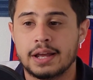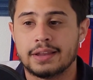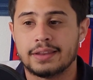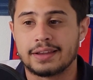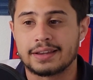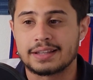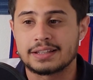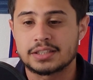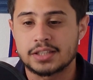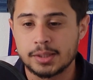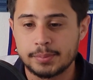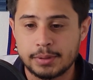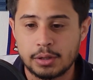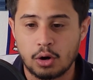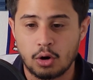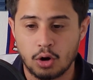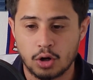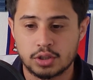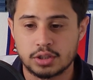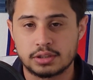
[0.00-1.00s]
Like it's gonna be
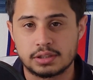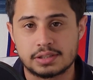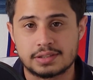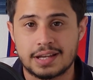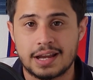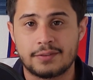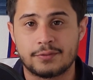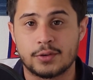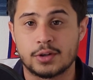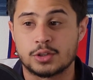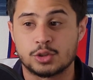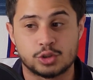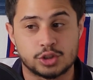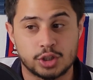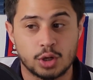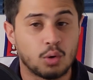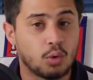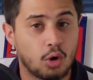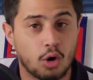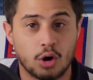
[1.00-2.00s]
hard to decipher. It's
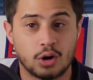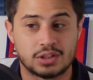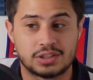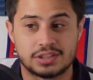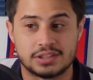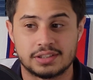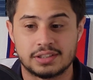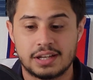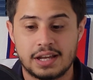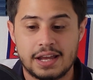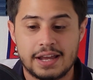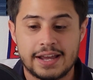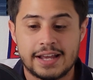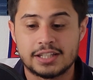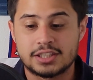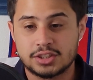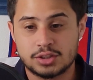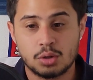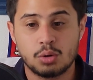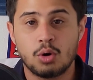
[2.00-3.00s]
still hard to
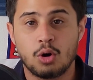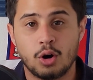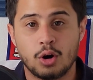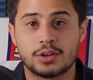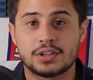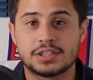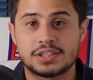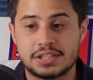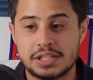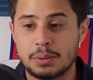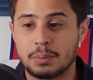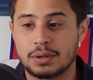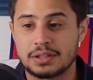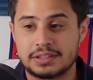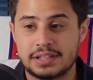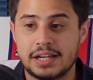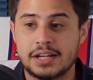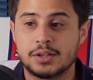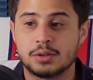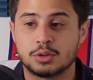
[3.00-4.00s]
it's still hard to see what
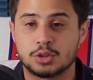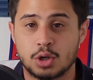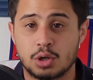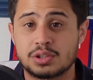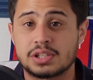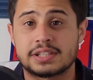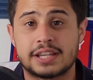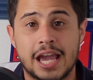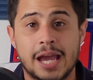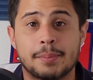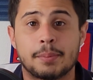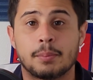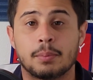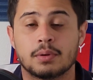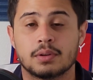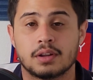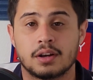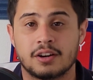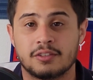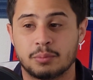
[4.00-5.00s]
Daniel Jones is
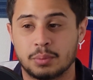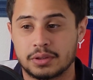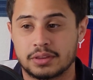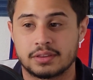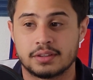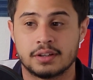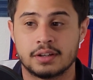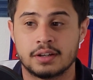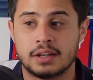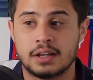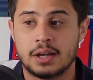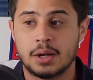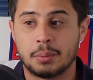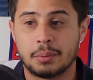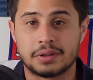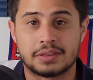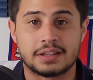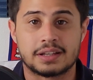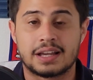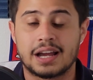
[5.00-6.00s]
capable of with the
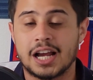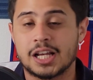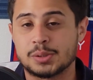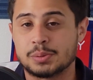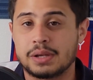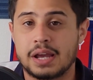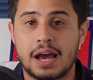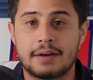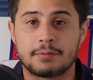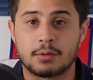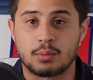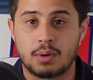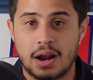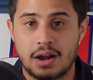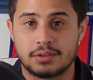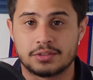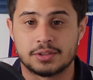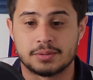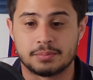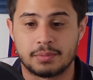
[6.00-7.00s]
with the guys we have
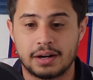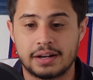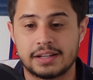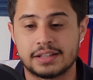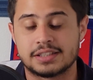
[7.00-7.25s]
around him, right?